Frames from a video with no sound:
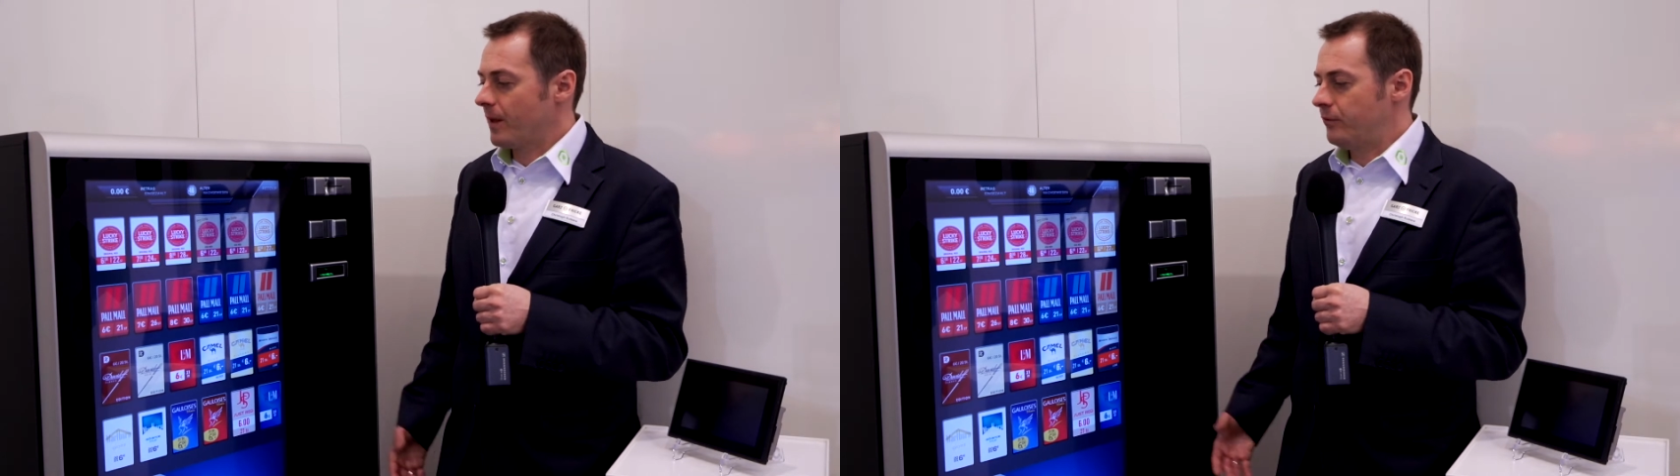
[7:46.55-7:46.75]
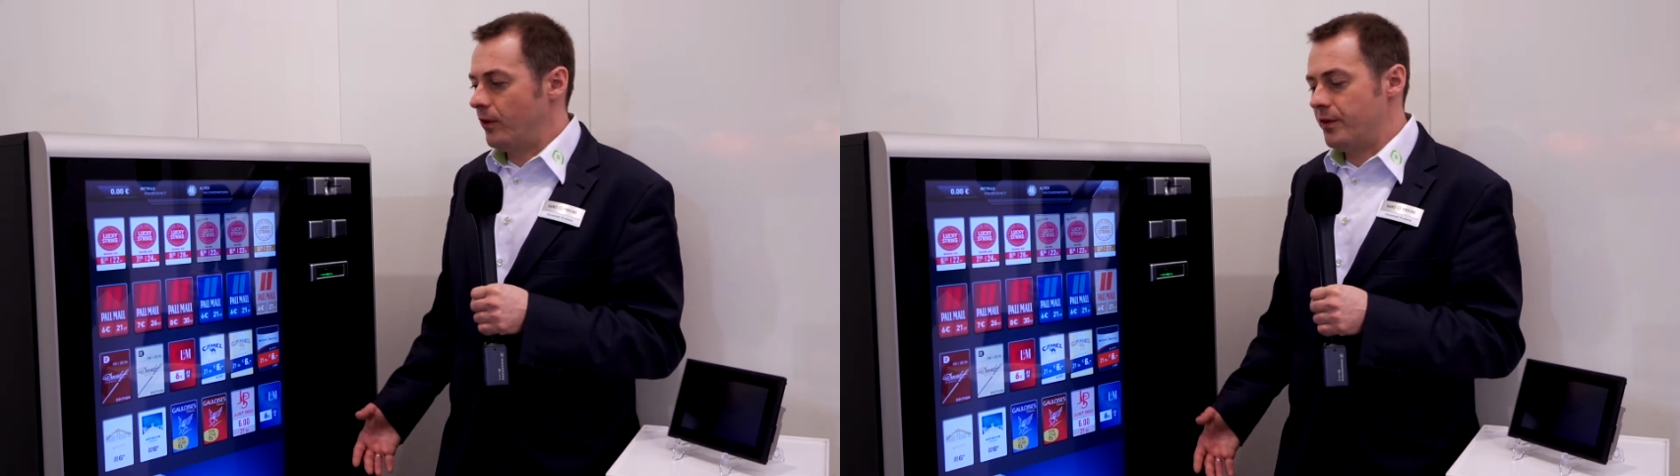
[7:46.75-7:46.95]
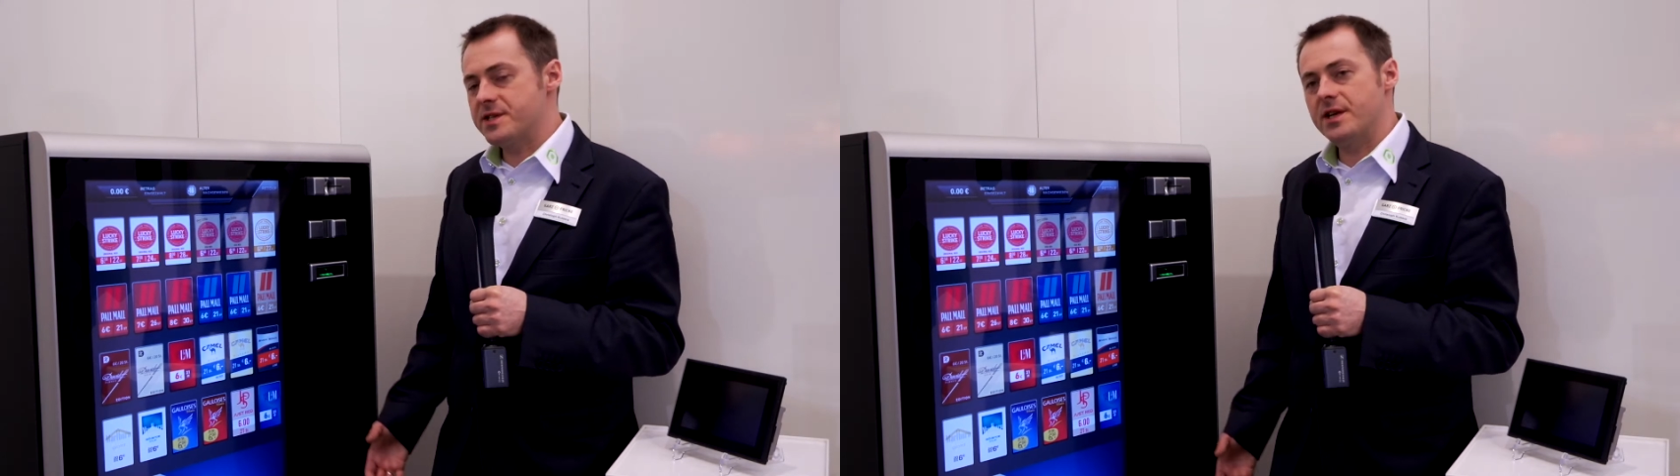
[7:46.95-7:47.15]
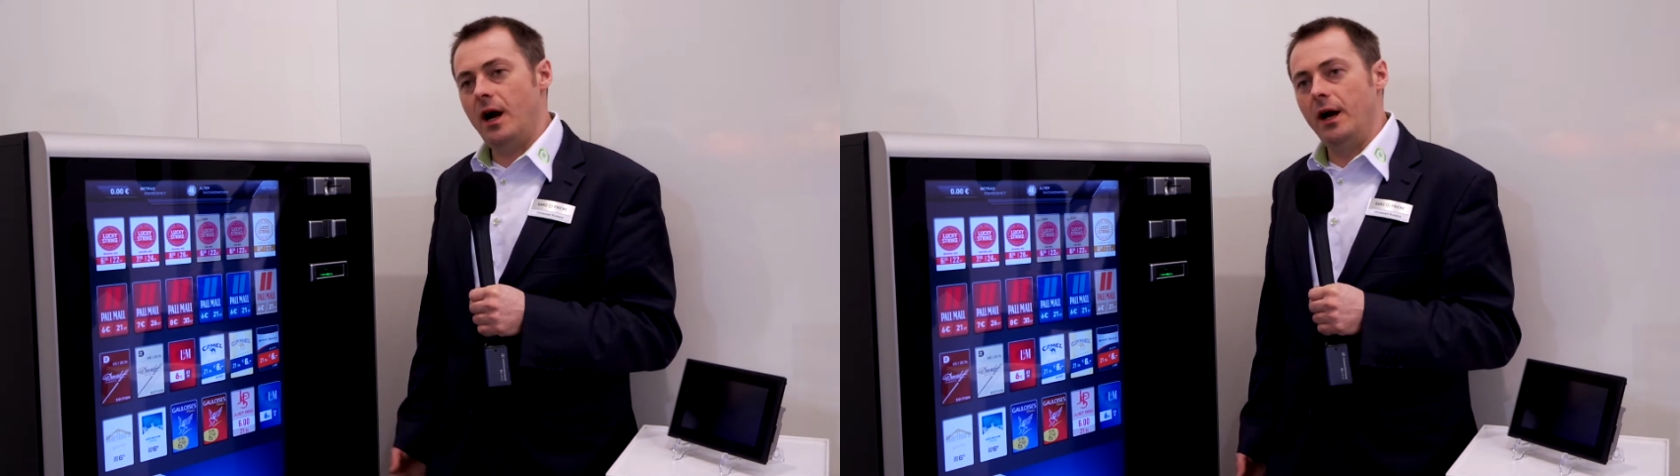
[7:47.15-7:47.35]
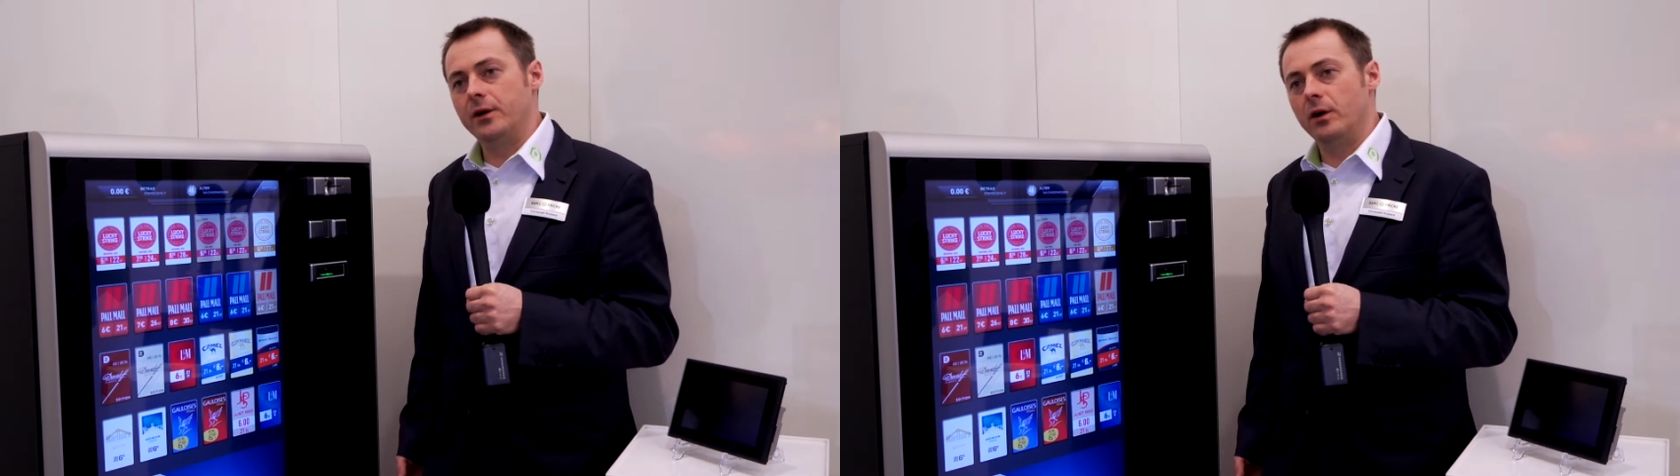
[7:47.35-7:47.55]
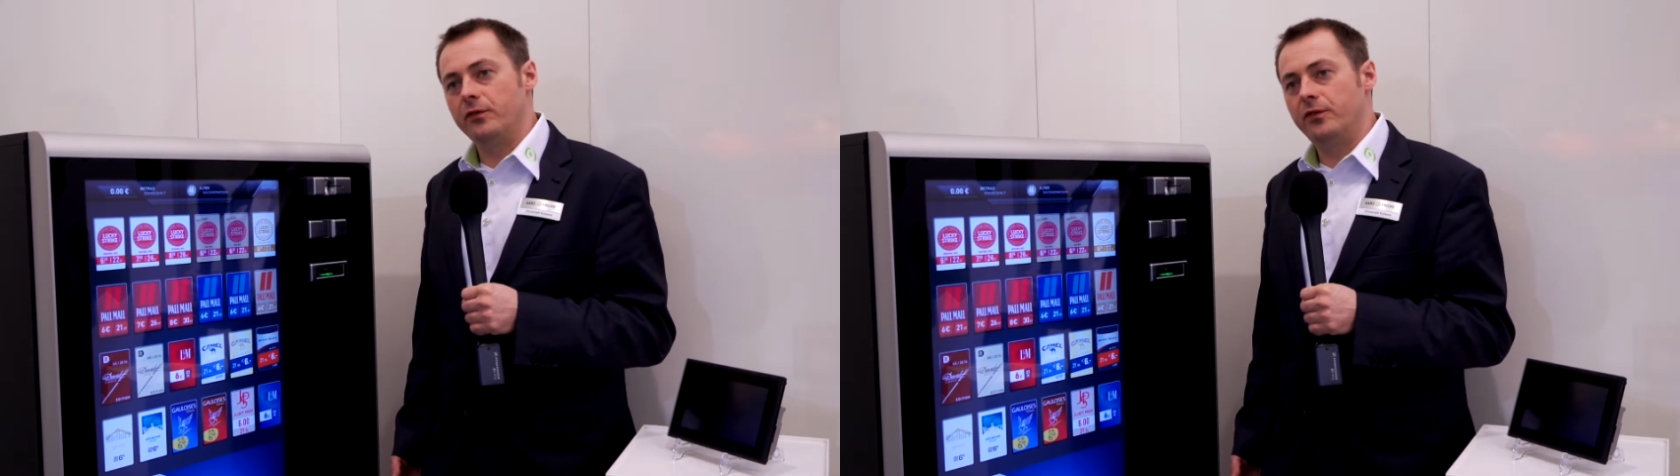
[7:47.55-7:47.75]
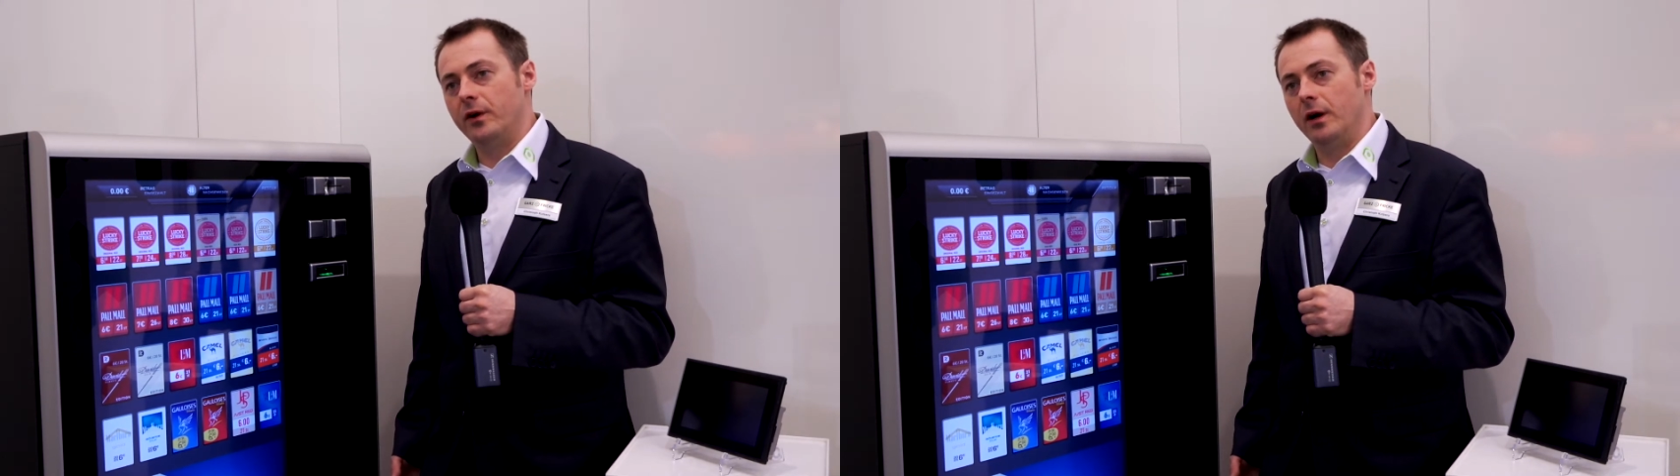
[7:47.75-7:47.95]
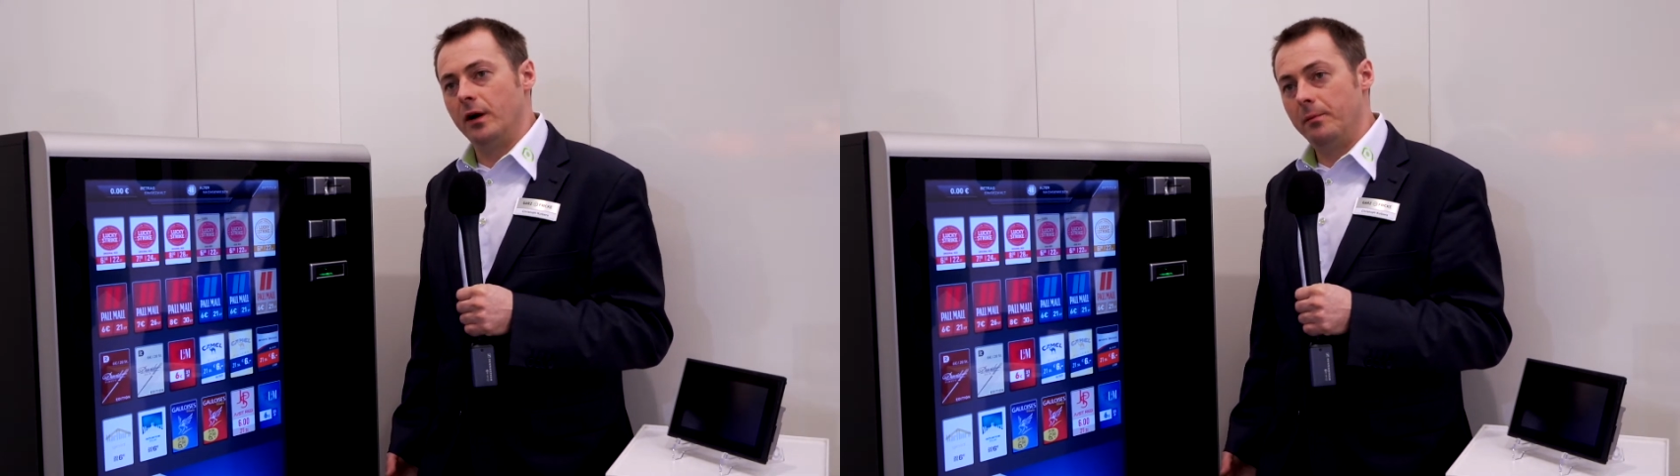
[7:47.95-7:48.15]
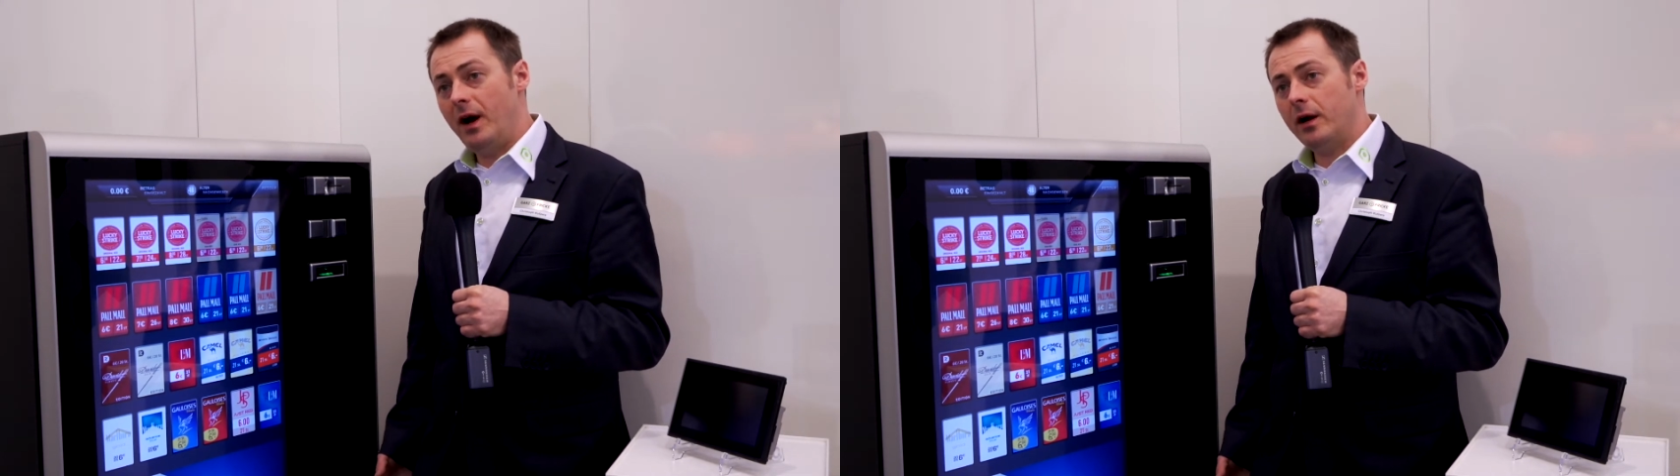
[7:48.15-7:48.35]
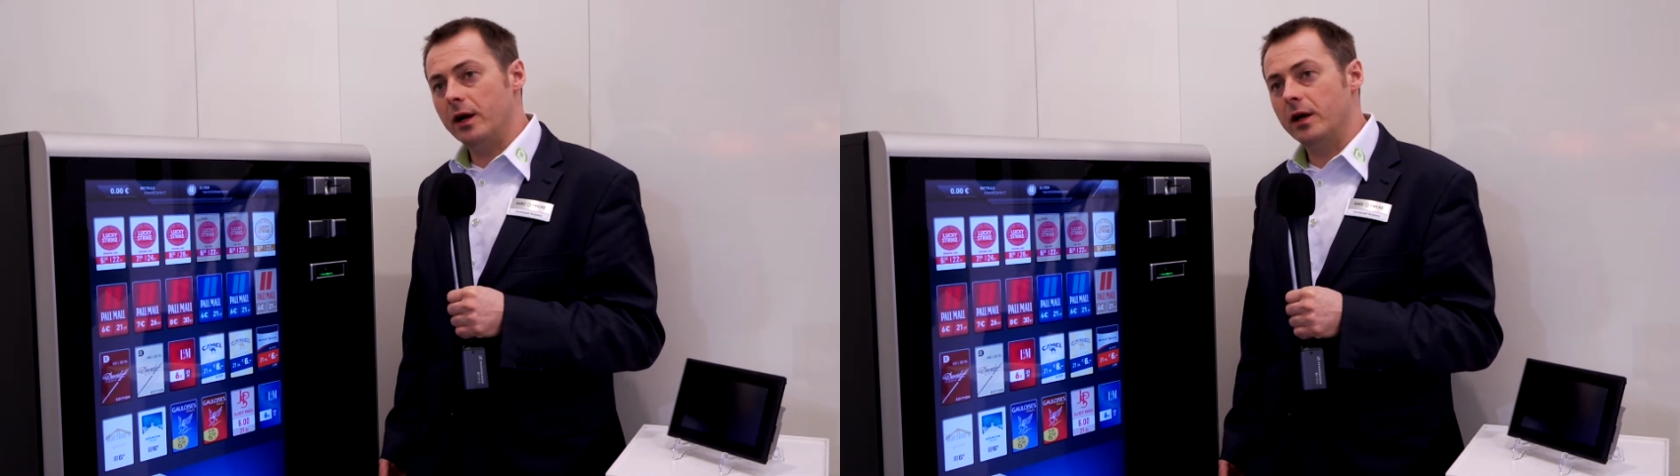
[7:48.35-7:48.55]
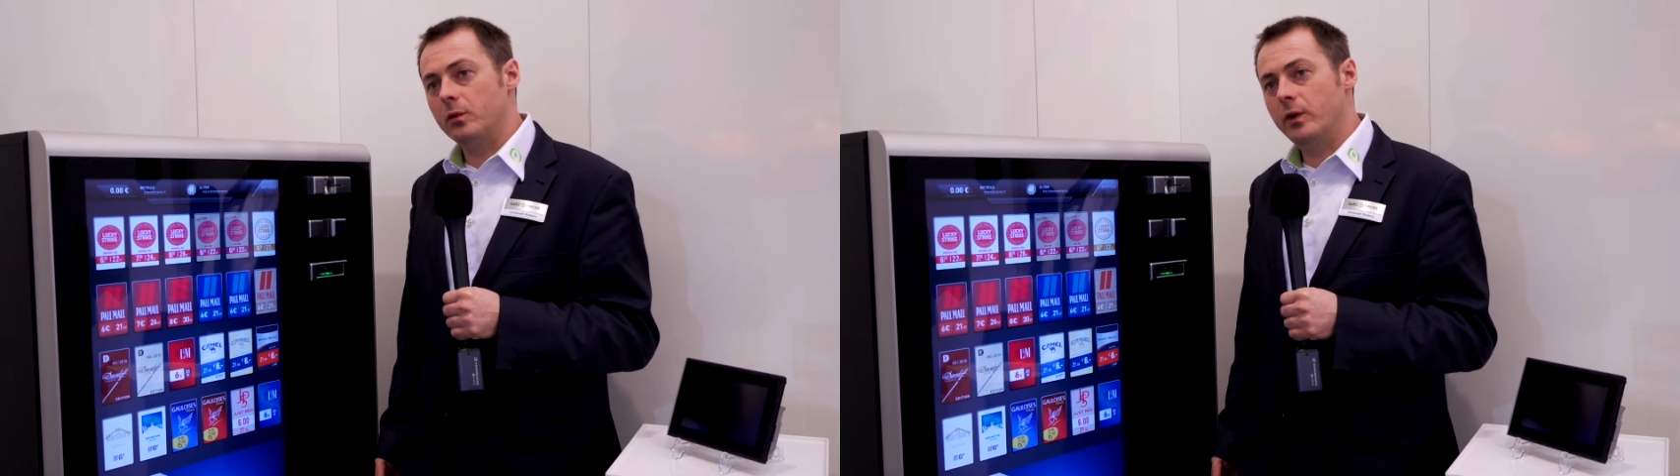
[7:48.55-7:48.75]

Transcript: for this kind of market,